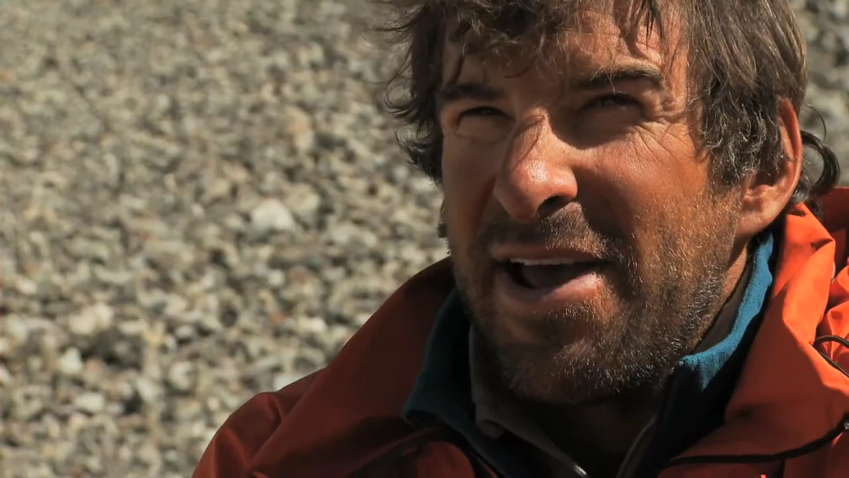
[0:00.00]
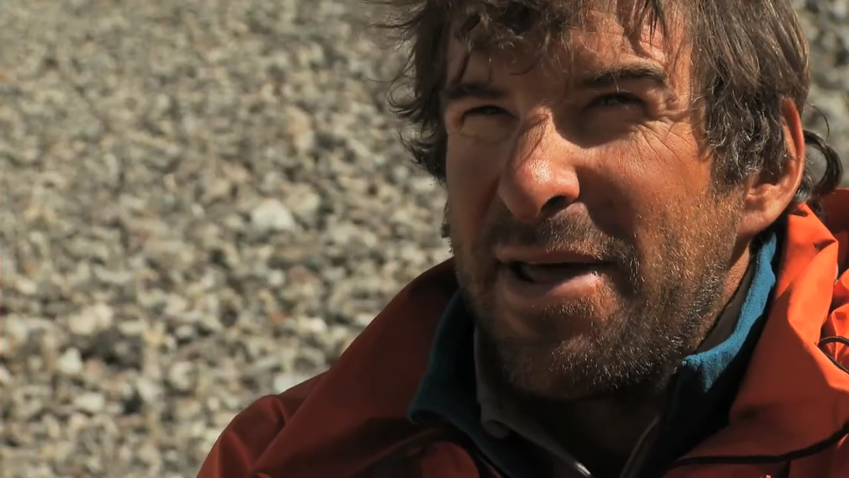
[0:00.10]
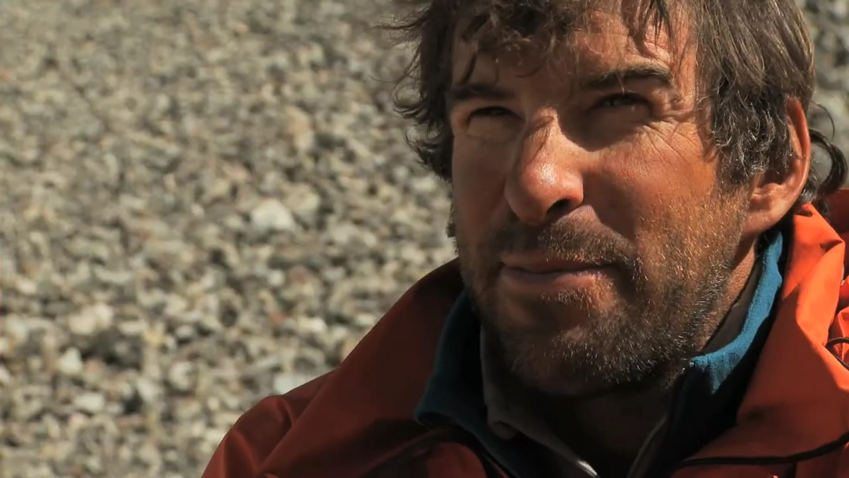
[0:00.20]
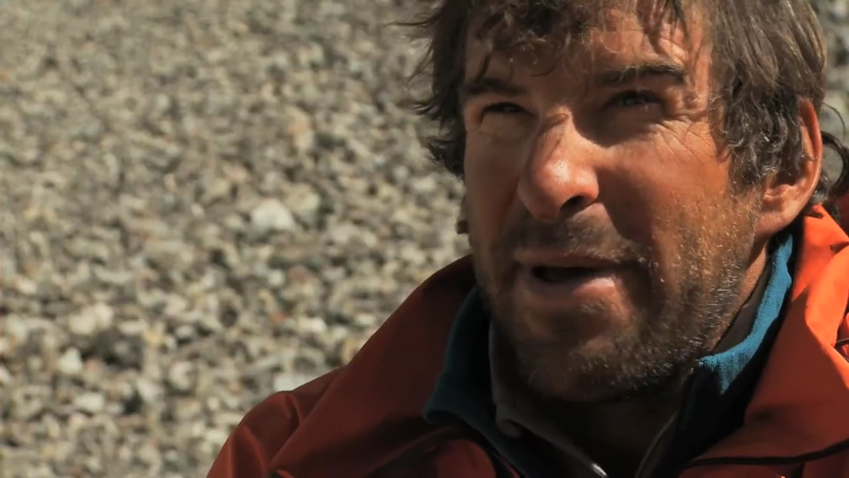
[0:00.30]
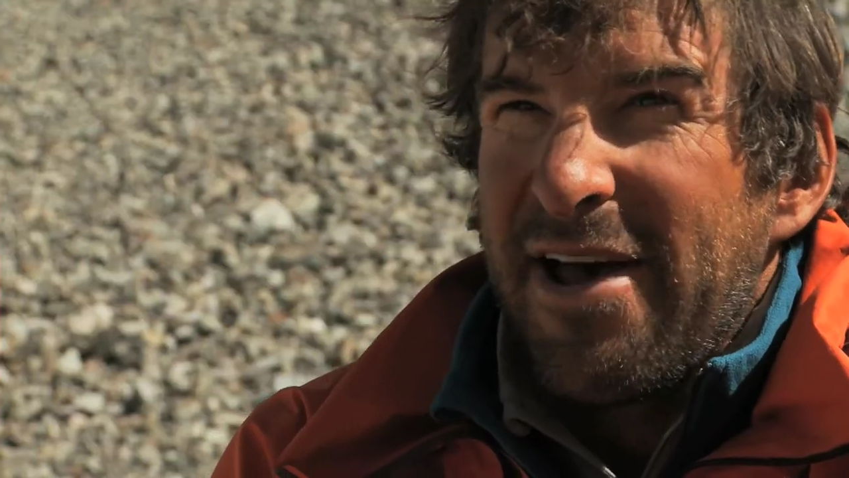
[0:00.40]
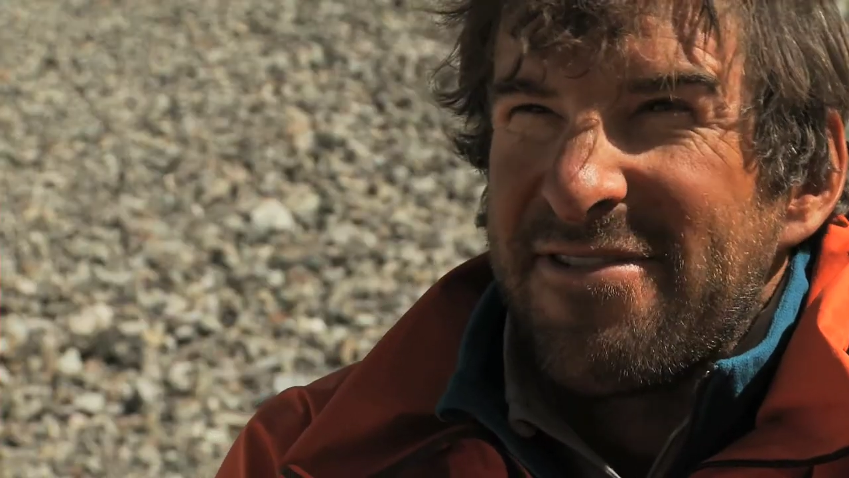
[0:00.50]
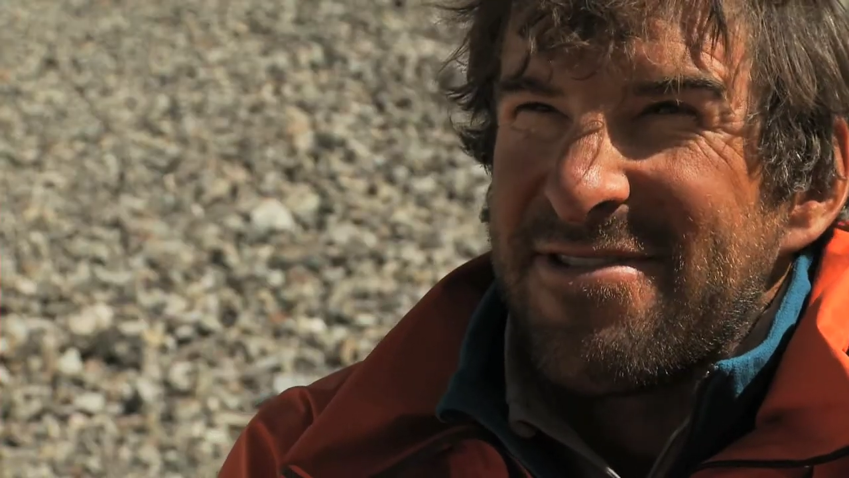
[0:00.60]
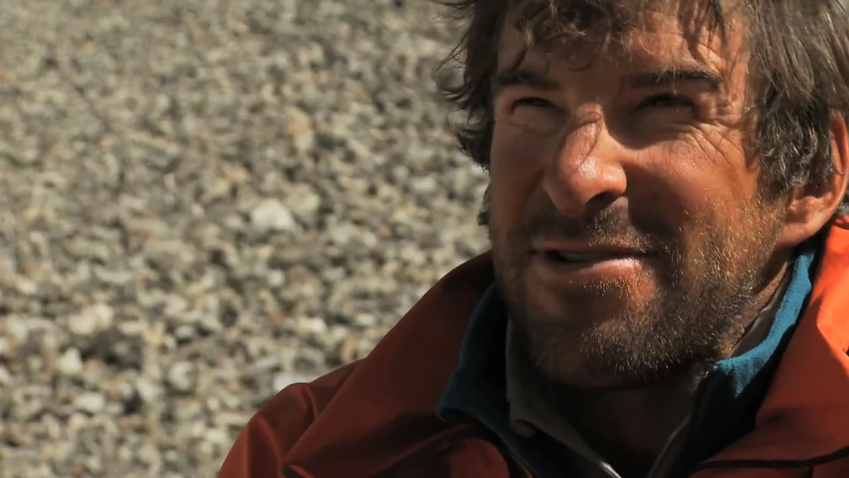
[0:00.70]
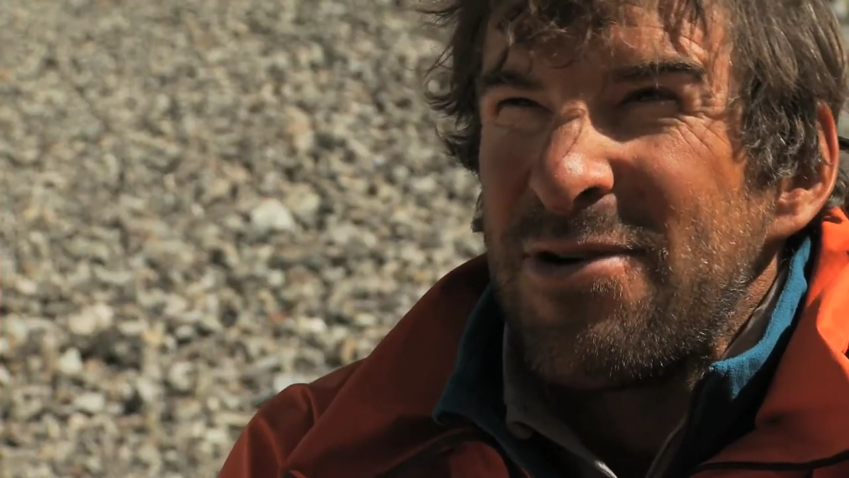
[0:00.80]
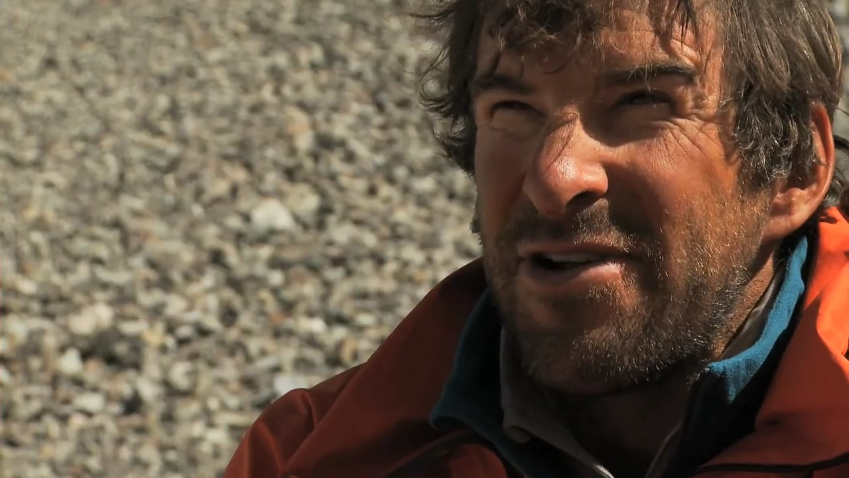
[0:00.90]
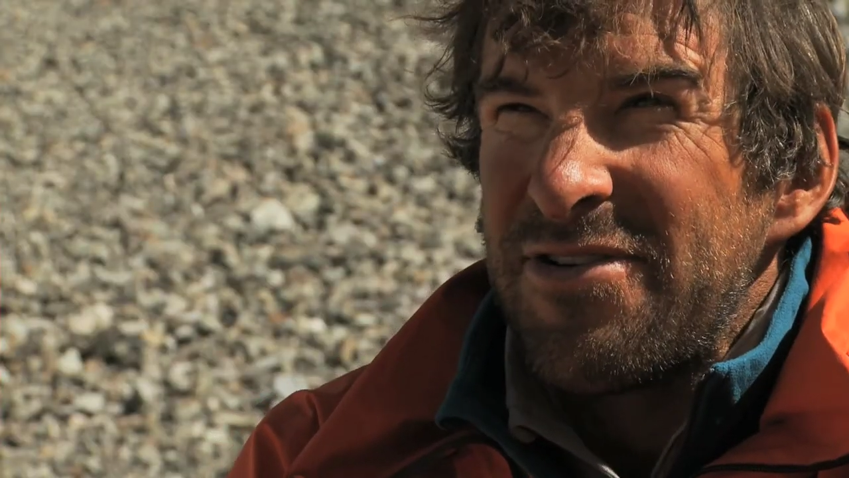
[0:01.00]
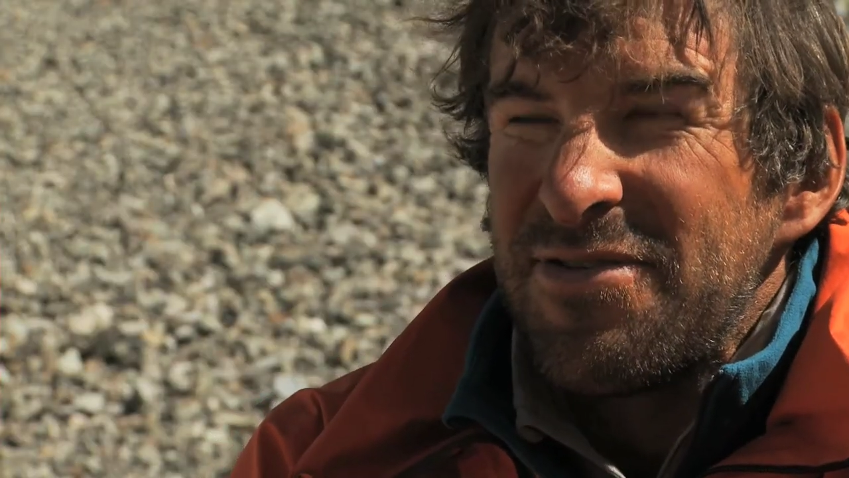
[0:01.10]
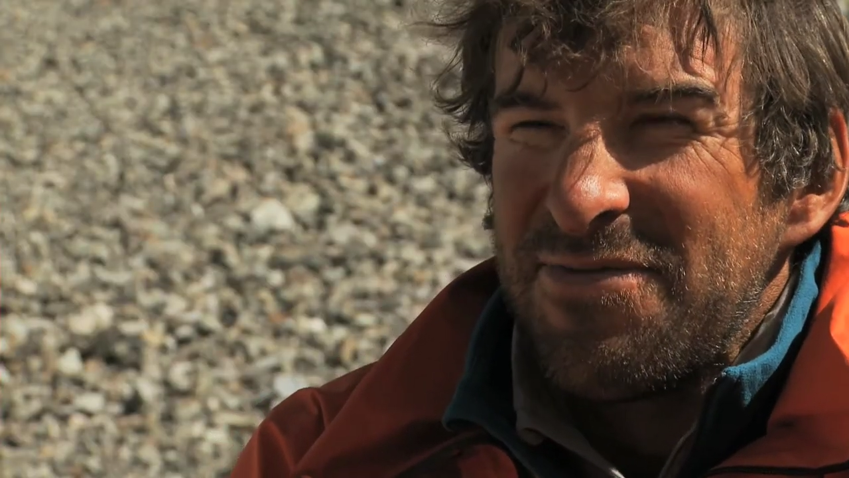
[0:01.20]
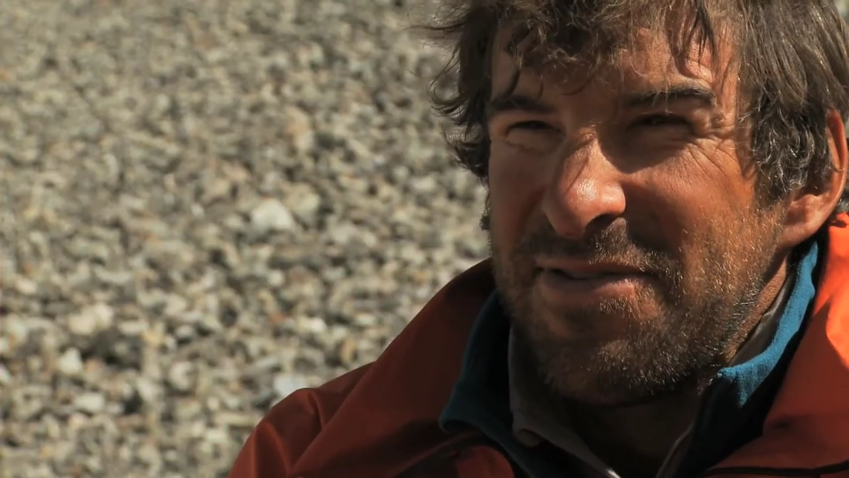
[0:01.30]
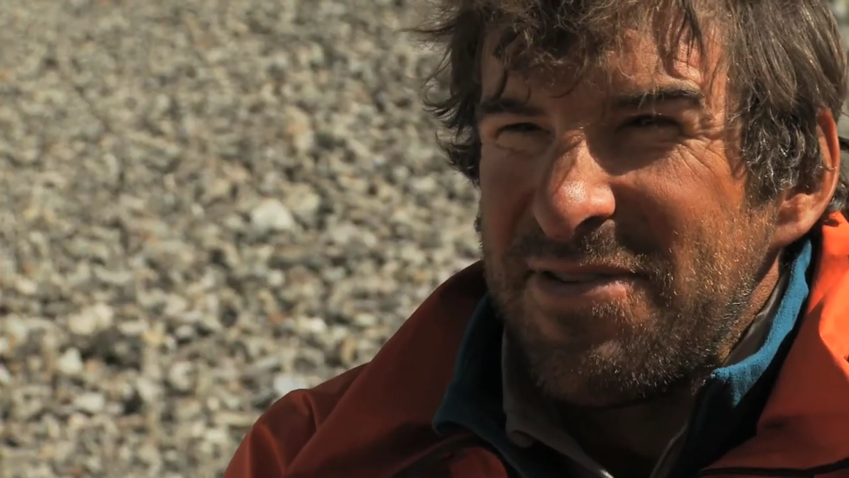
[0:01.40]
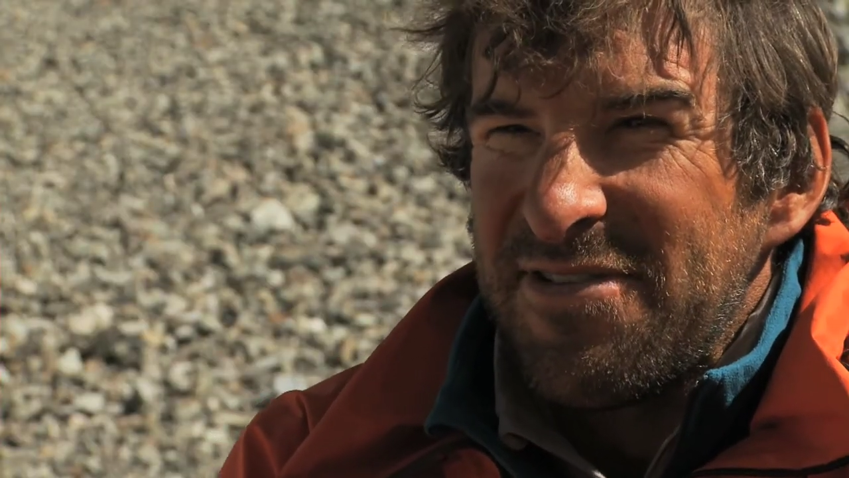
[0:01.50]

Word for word: and passed 250